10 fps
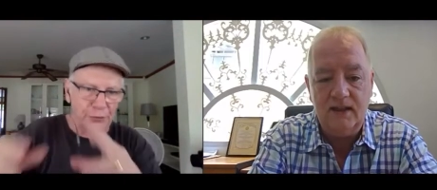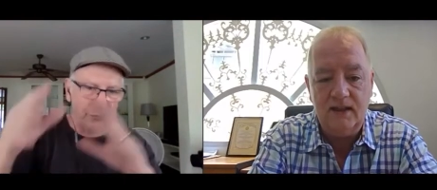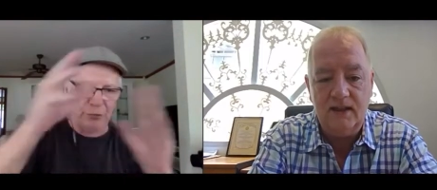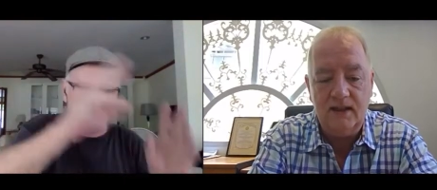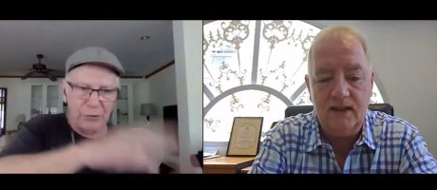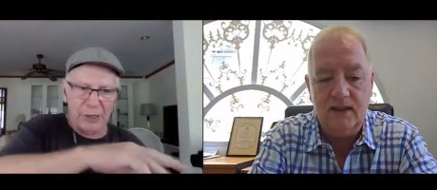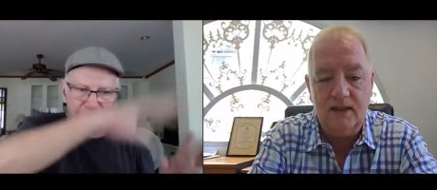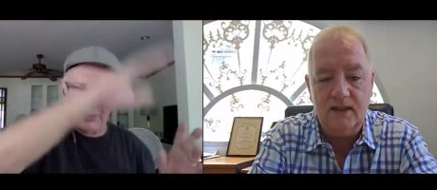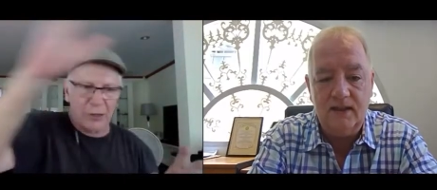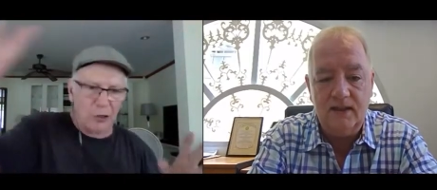Speaker 1: and
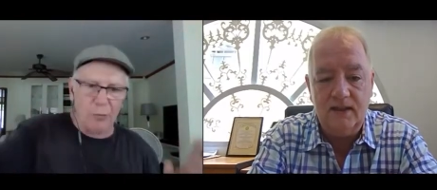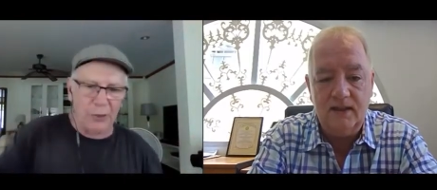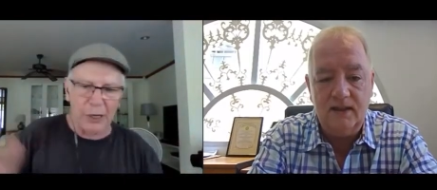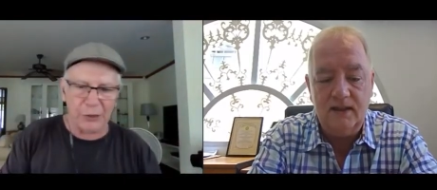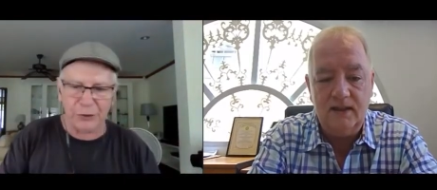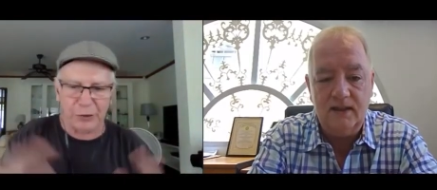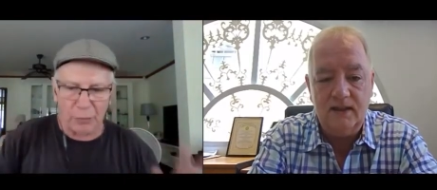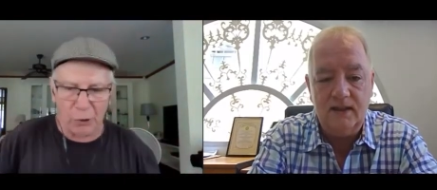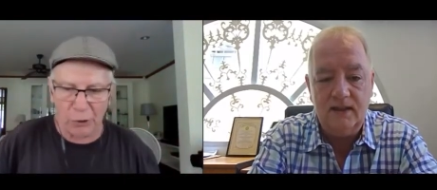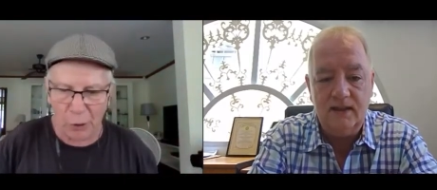living accommodation. I
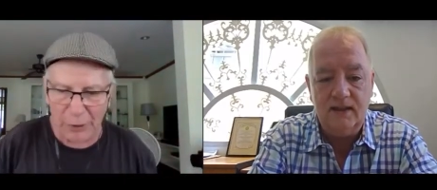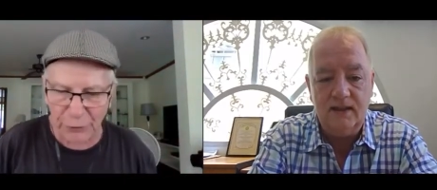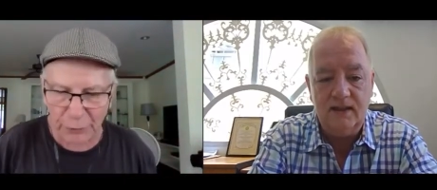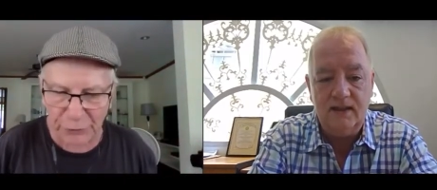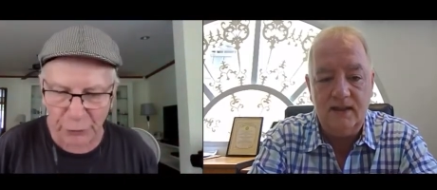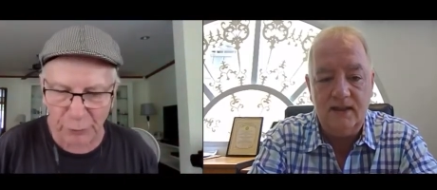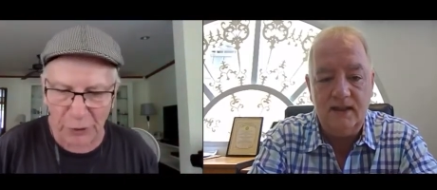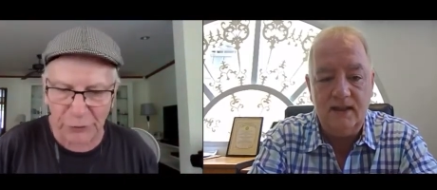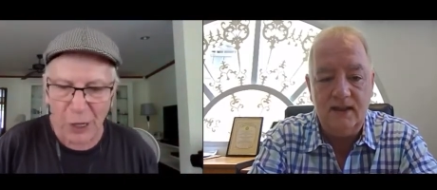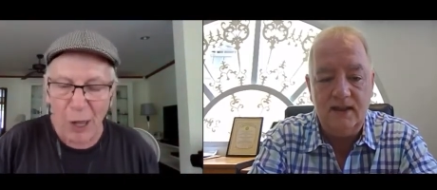won't go into it too
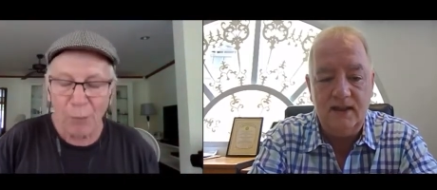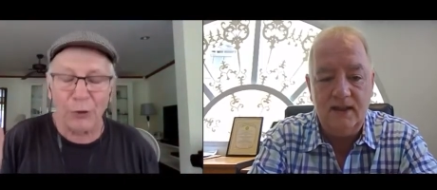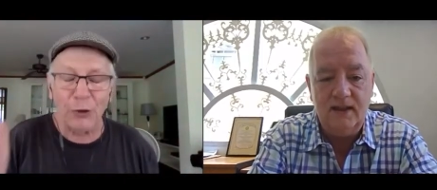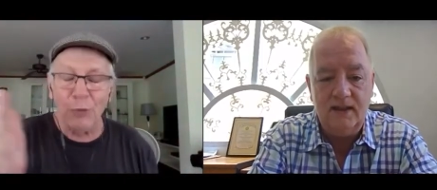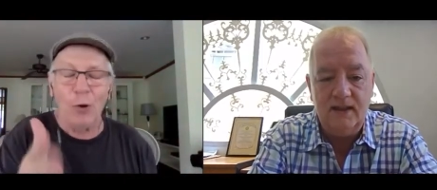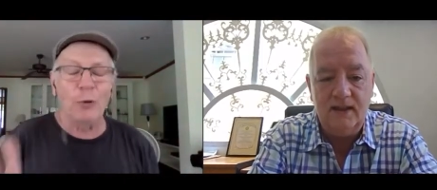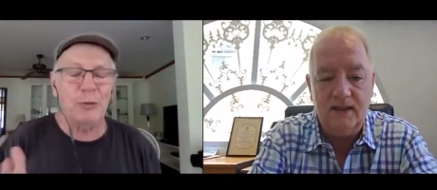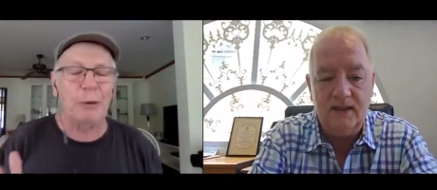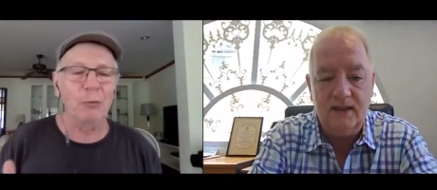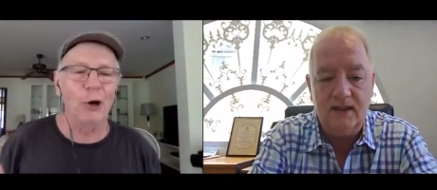much, but you've always
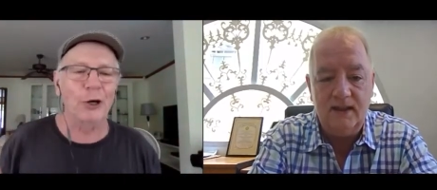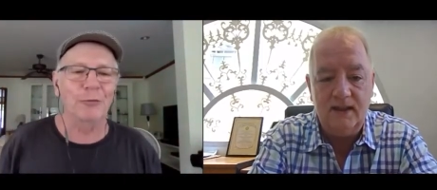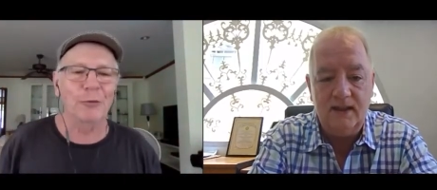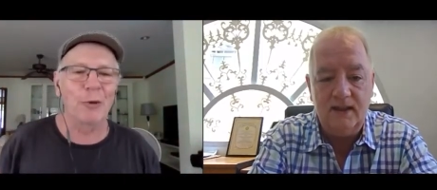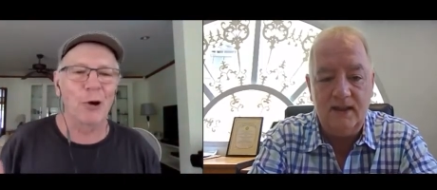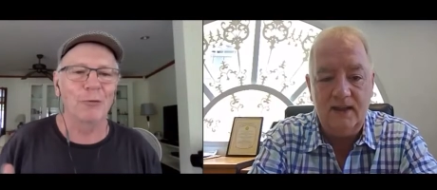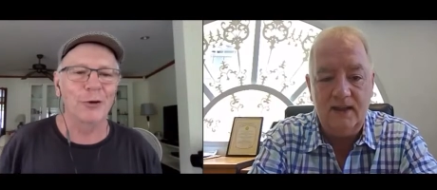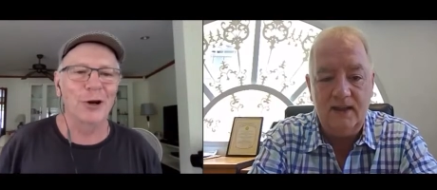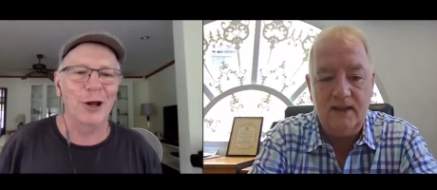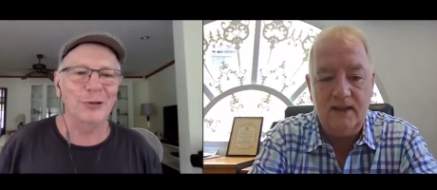been working from home for
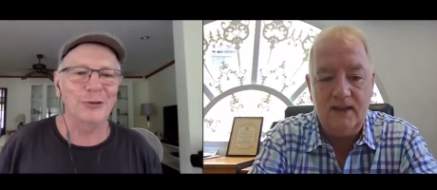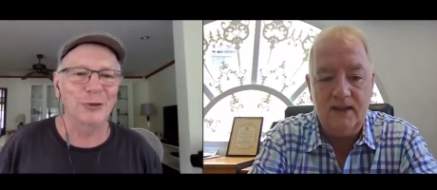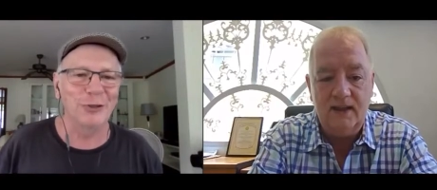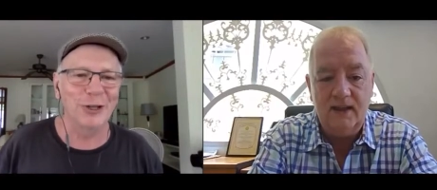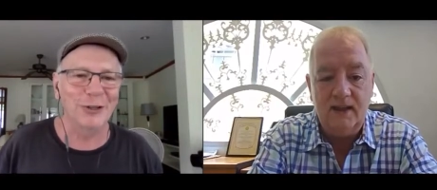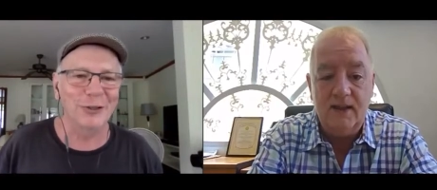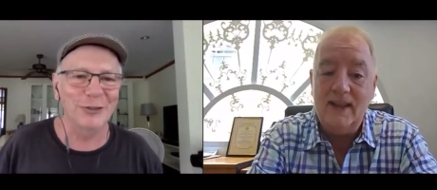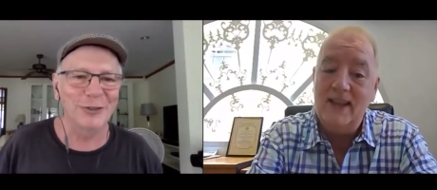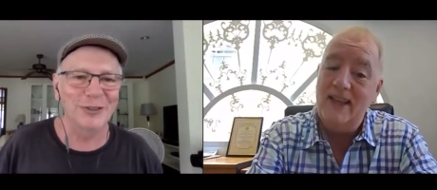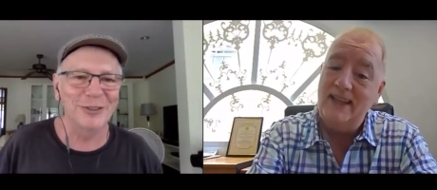the last two years.
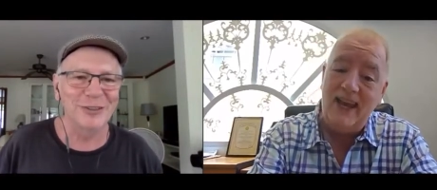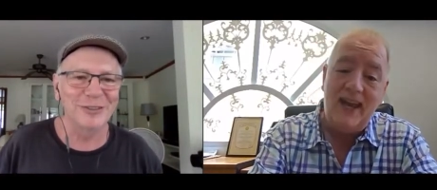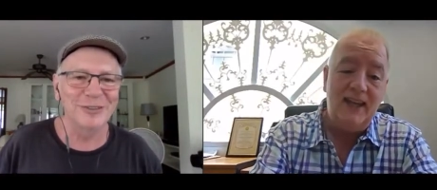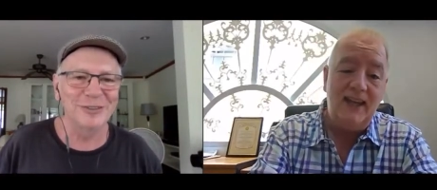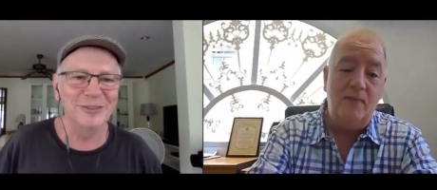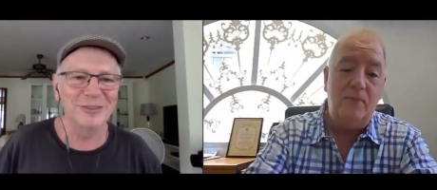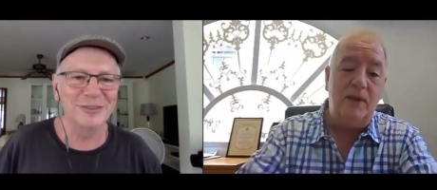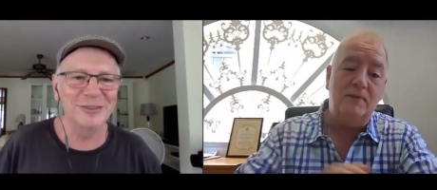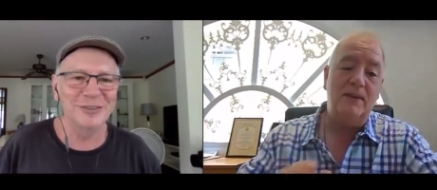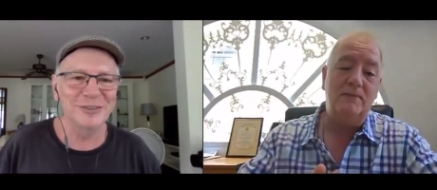
Speaker 2: Yeah, yeah,
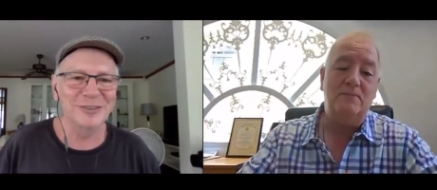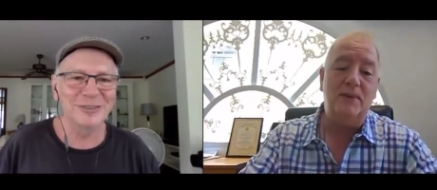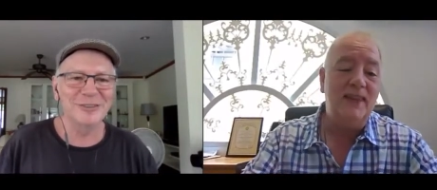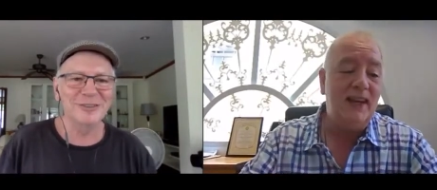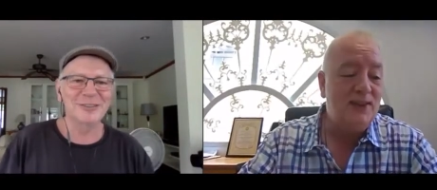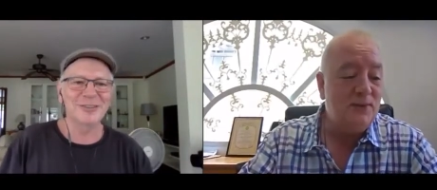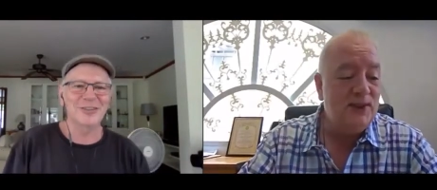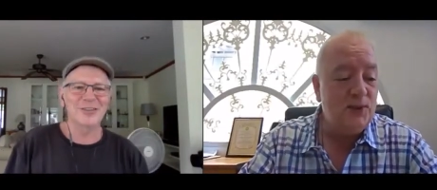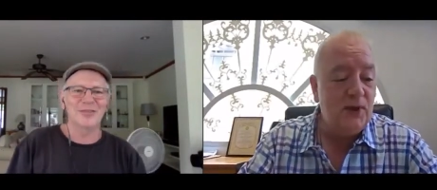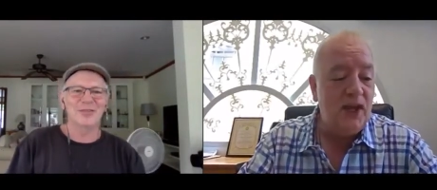but the thing is, when
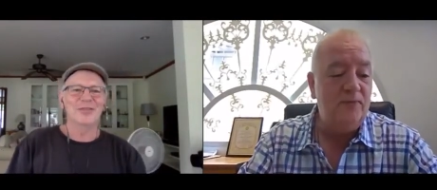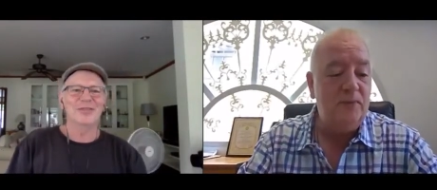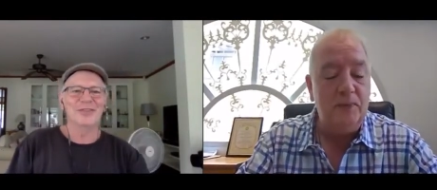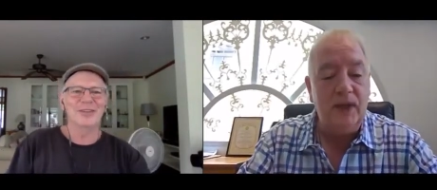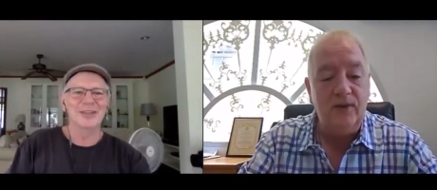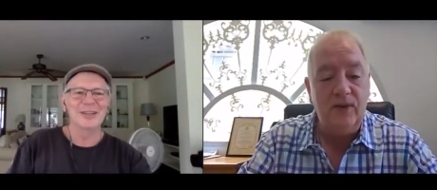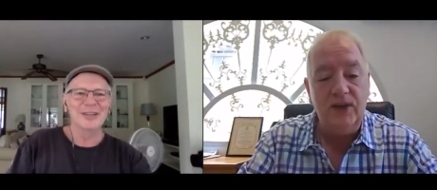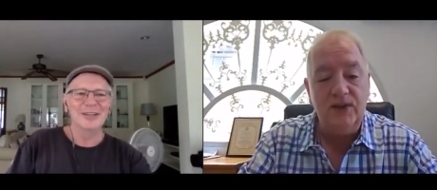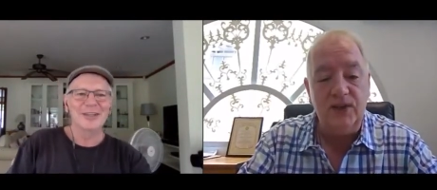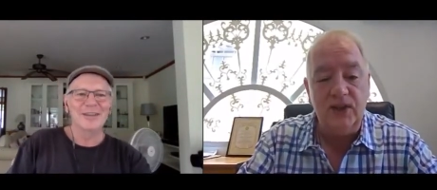you don't have people
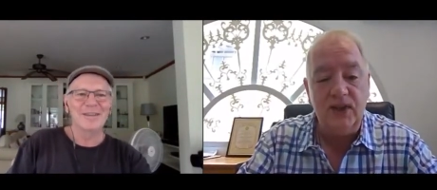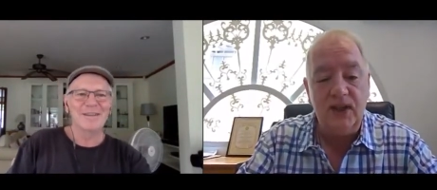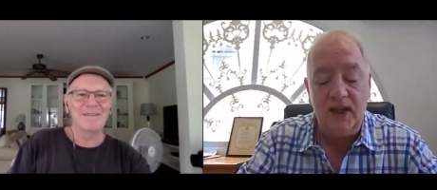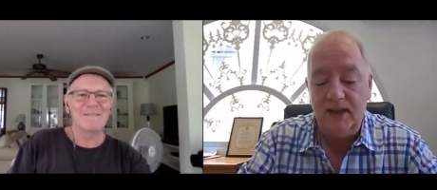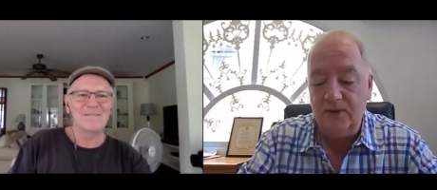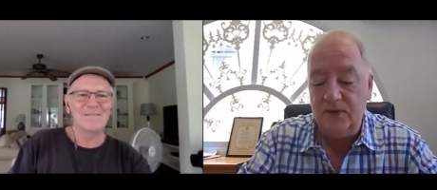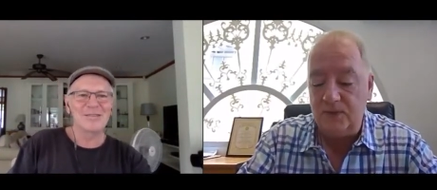around you, I think anyone that's